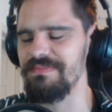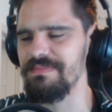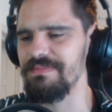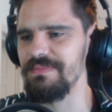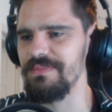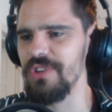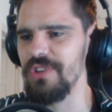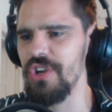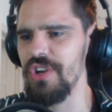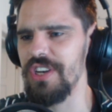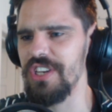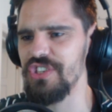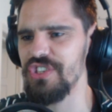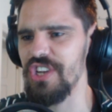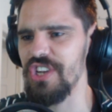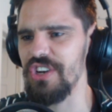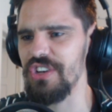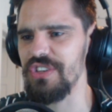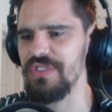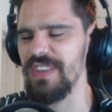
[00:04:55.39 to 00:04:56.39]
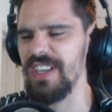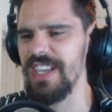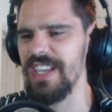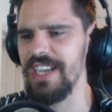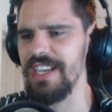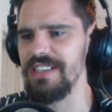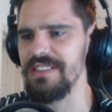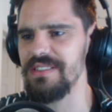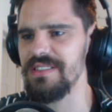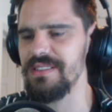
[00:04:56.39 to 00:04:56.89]
learning shadows for
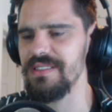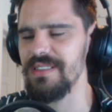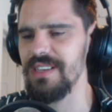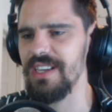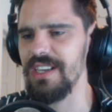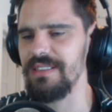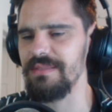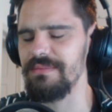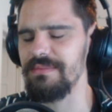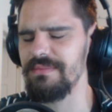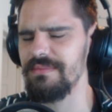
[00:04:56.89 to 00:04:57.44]
kids. Okay.